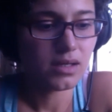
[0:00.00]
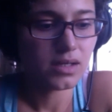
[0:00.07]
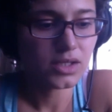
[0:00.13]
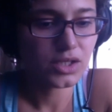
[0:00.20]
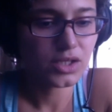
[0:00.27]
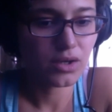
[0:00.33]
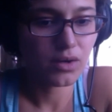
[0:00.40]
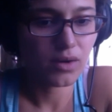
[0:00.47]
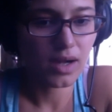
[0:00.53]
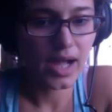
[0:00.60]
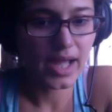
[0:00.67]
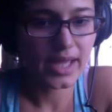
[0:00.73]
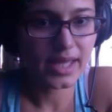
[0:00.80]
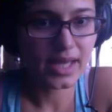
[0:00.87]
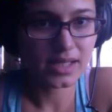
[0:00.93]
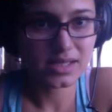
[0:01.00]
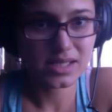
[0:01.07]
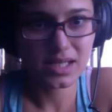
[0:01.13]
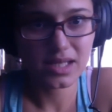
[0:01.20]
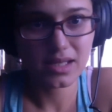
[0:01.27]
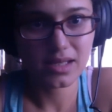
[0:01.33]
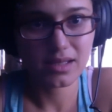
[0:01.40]
I get
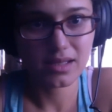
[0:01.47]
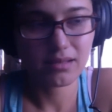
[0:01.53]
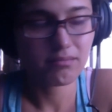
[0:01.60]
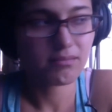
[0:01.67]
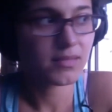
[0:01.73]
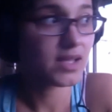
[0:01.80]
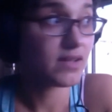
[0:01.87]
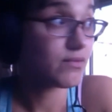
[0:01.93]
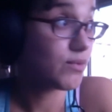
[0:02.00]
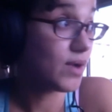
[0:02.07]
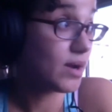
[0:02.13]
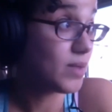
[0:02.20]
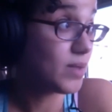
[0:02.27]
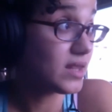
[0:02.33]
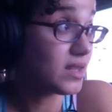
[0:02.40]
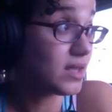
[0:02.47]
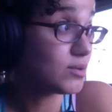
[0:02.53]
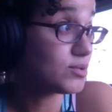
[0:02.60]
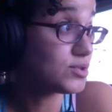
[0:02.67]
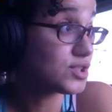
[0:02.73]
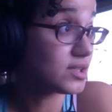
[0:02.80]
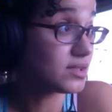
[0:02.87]
to live right by the
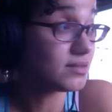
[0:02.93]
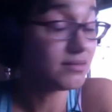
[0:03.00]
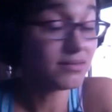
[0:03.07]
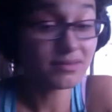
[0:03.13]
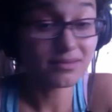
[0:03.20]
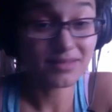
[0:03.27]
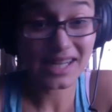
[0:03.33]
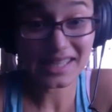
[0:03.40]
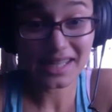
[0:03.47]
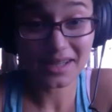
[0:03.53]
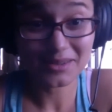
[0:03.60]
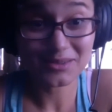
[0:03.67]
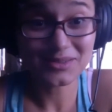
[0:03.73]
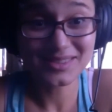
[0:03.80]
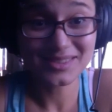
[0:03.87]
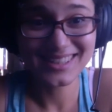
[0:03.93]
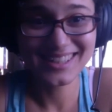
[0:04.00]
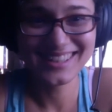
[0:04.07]
ocean right now.